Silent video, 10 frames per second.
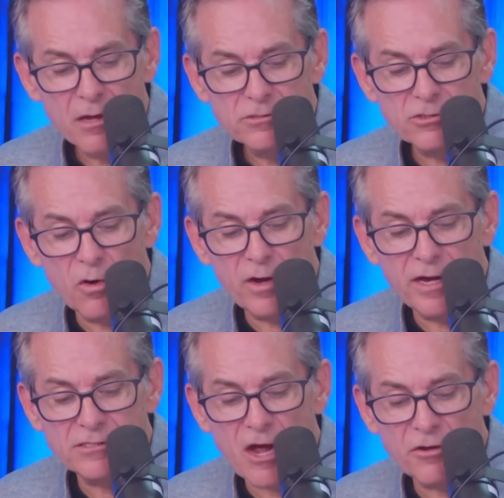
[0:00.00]
So
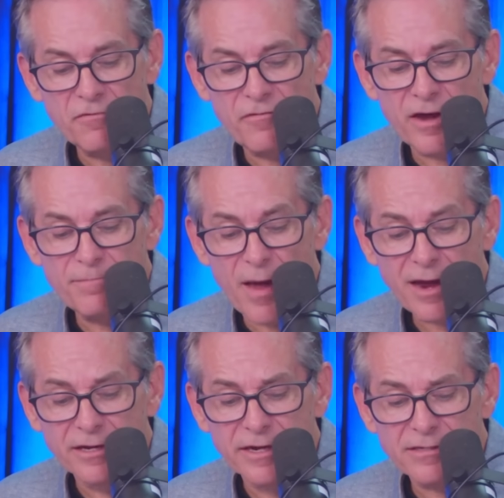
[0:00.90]
it's how you fight
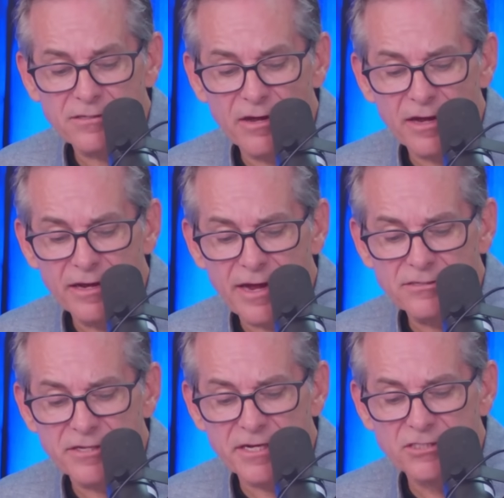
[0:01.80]
back against
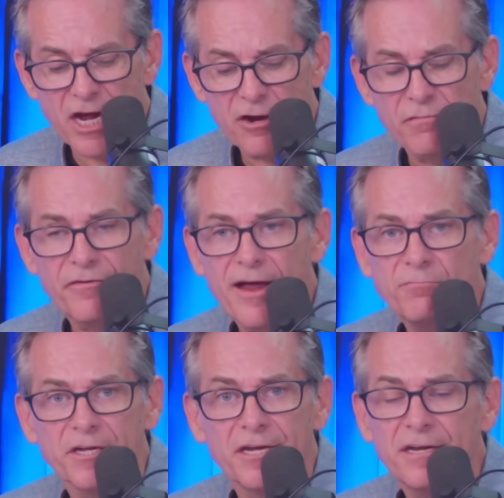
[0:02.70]
the entire
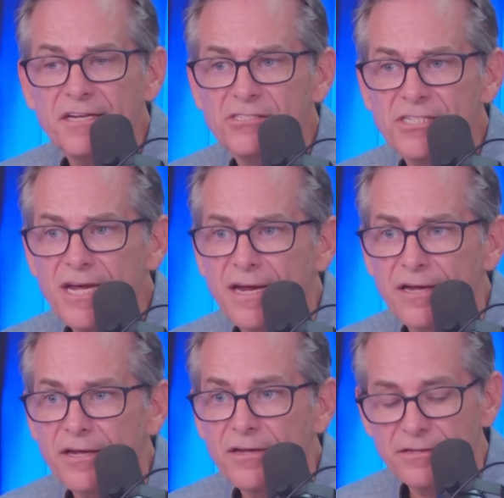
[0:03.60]
family getting
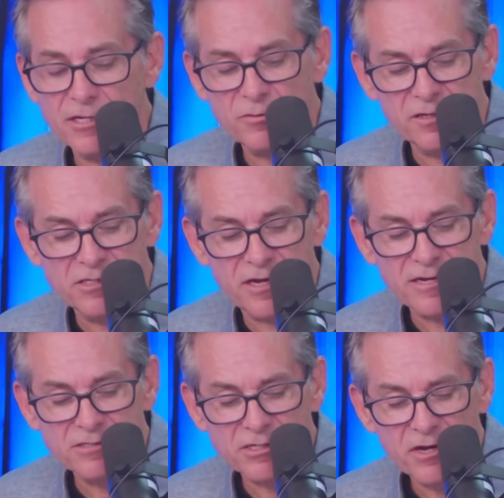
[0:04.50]
sick. That's what it
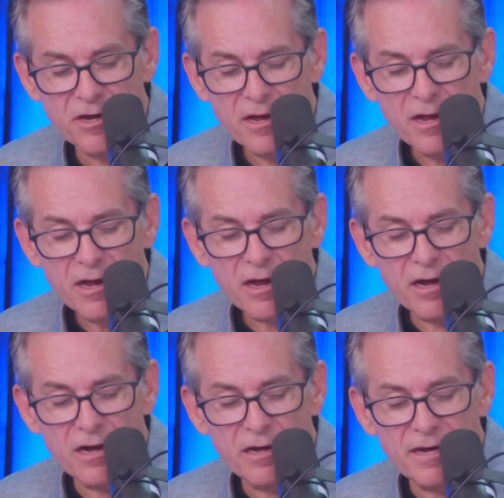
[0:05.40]
says.
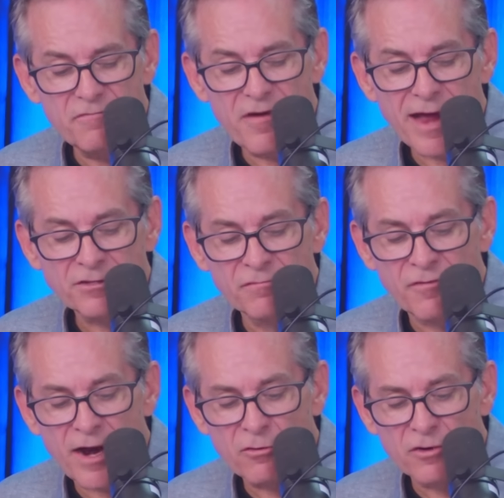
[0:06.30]
In fact,
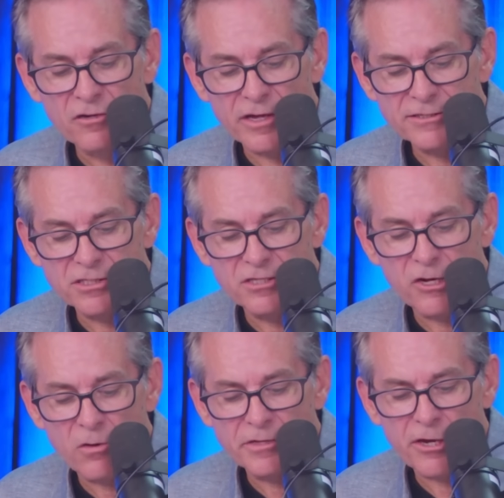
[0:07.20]
EnviroCleanse is
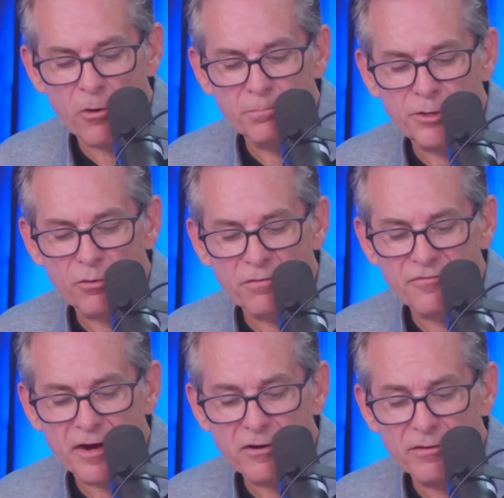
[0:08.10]
the only home
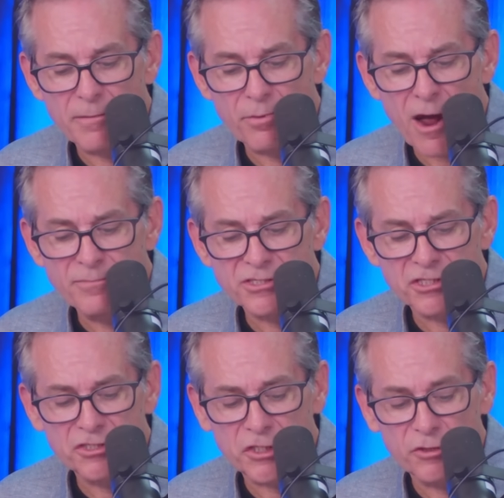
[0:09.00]
purifier that
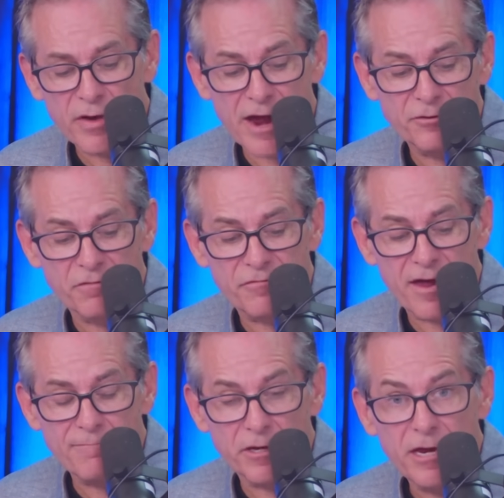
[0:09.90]
promises you and your
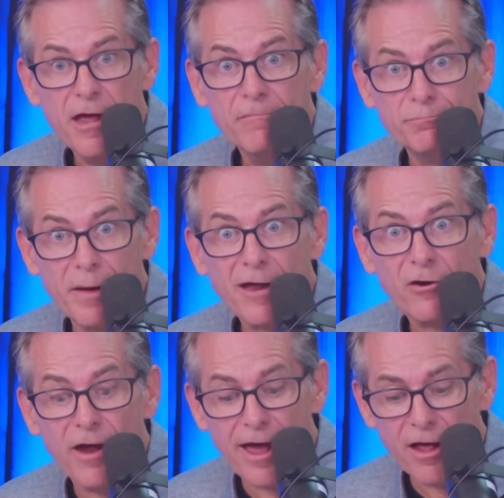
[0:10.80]
family
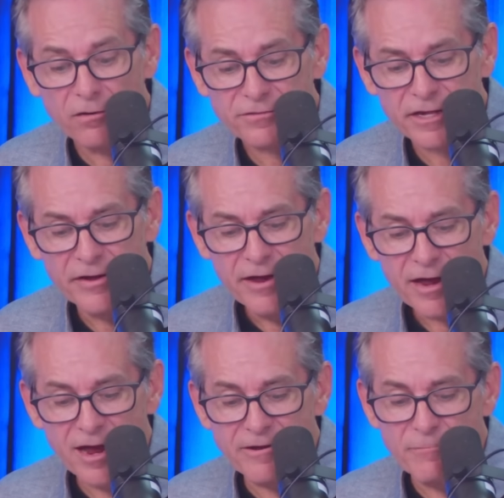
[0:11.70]
better health.
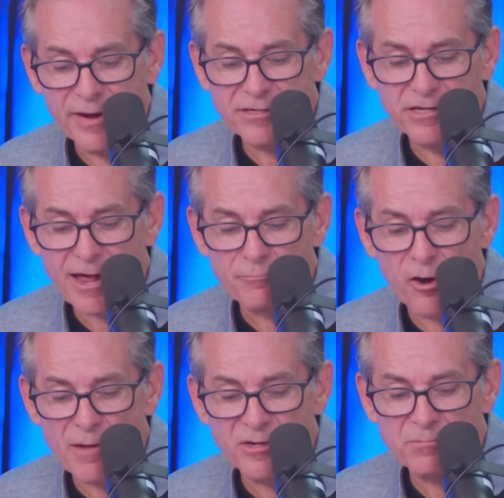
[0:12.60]
And it makes that
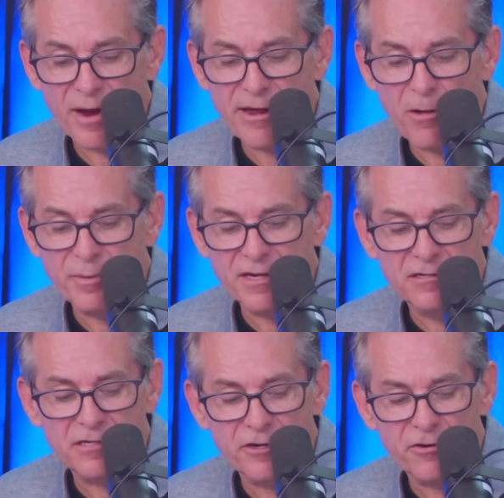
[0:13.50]
promise by helping
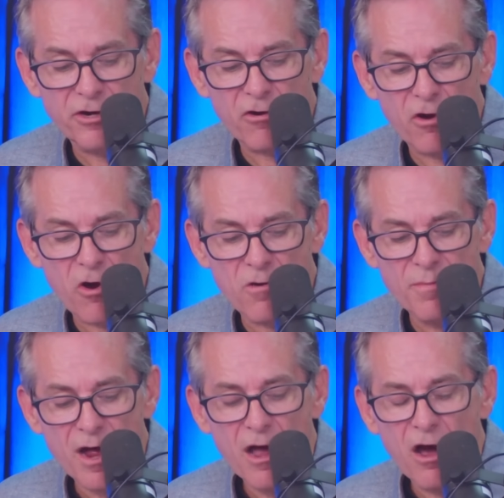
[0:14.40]
clear your
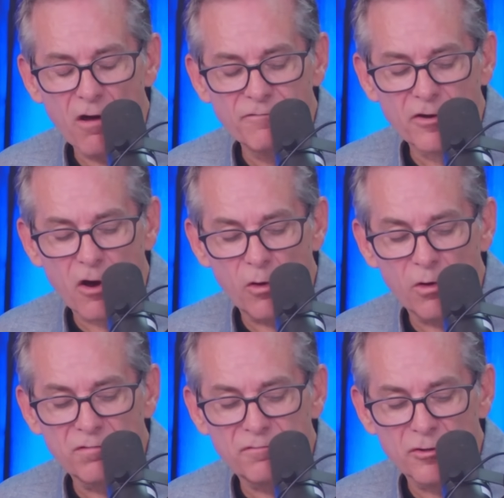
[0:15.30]
home of
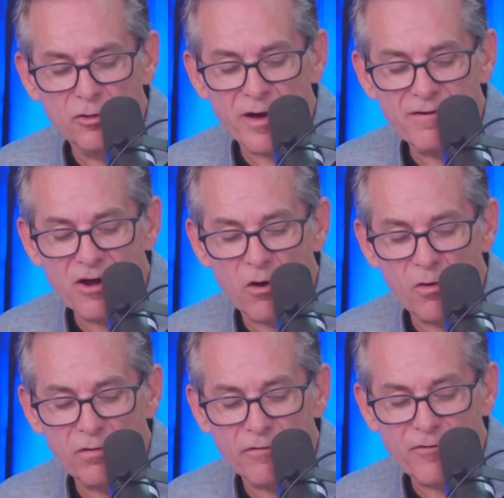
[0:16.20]
cold, flu, and
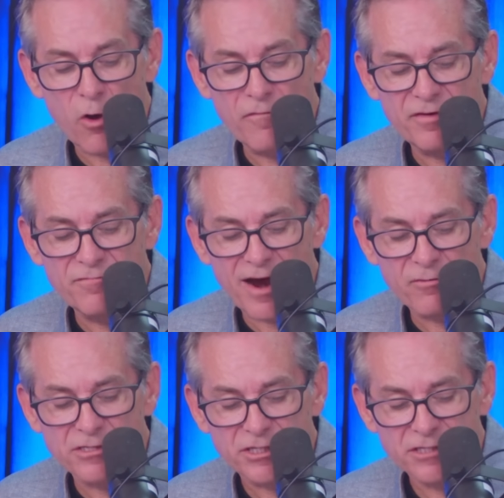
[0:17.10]
COVID
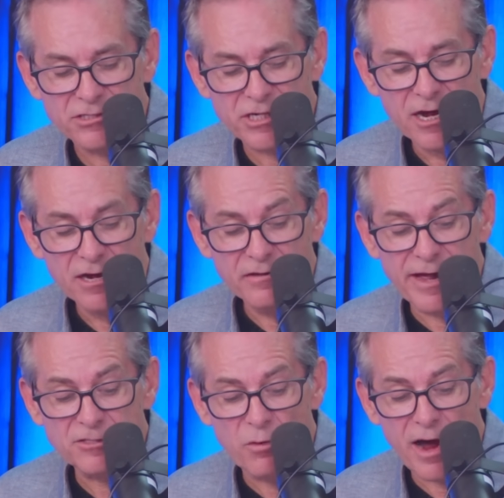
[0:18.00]
viruses.
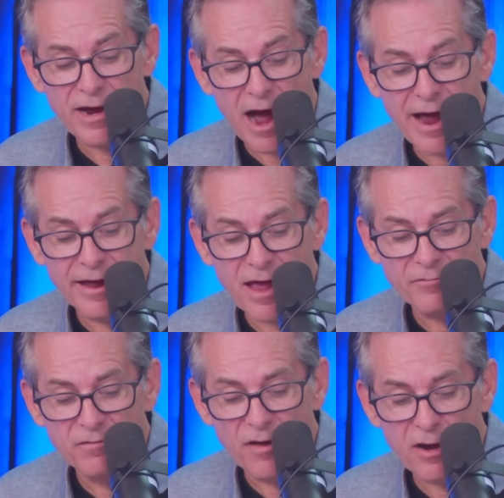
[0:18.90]
That's why I have
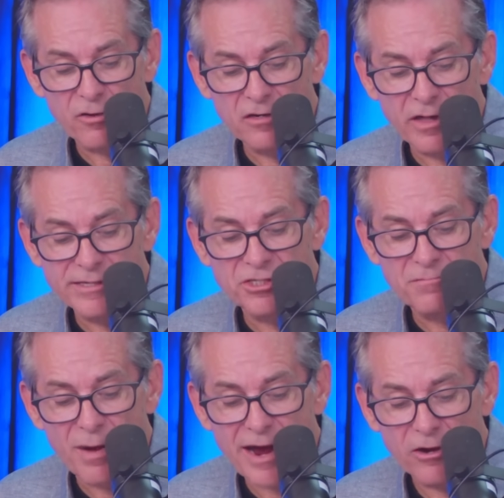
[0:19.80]
EnviroCleanse
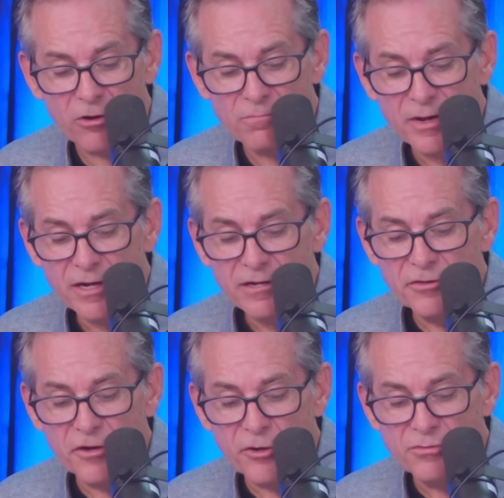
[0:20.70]
in my home,
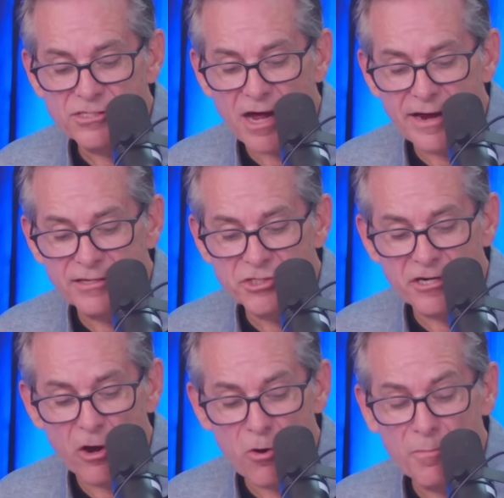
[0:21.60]
the new science
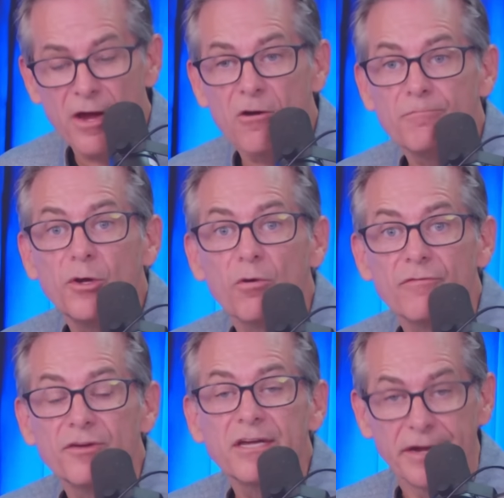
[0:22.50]
in home air
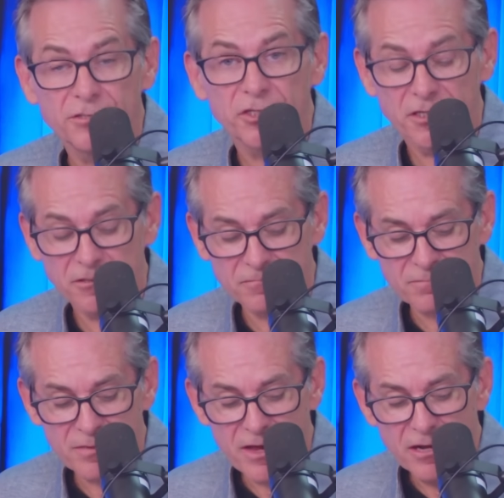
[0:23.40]
purification.
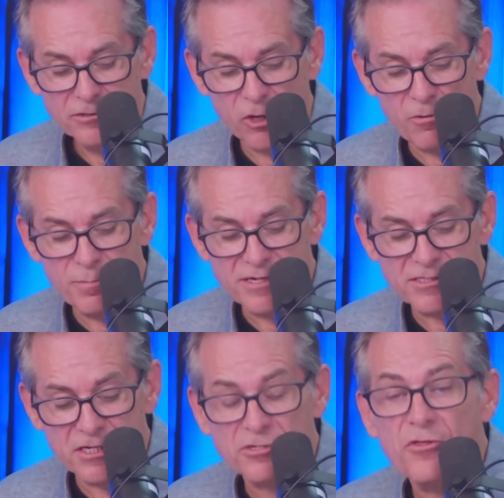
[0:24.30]
Don't miss
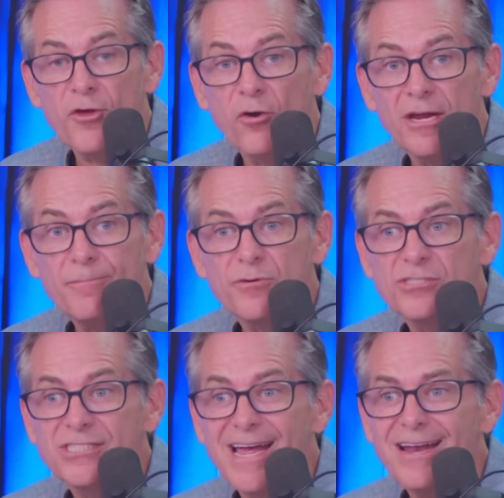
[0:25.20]
this
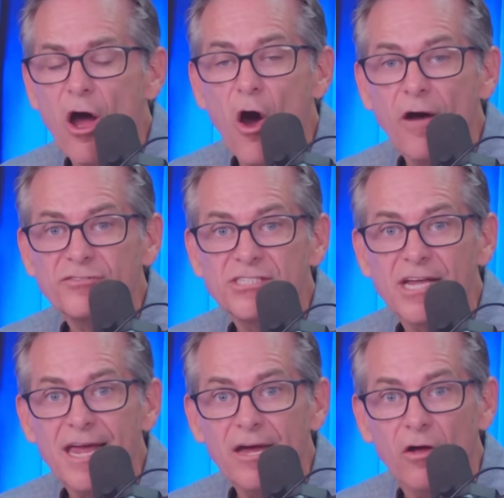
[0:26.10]
30% off
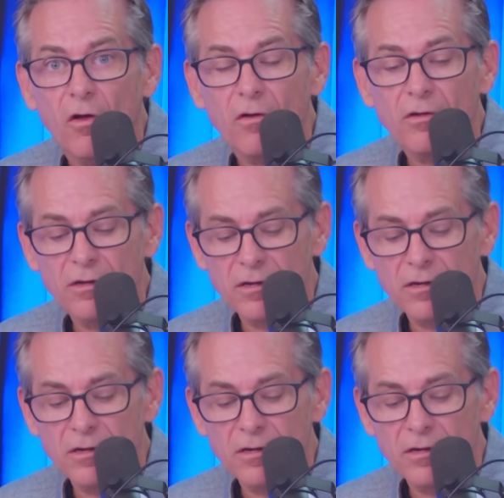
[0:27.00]
sale.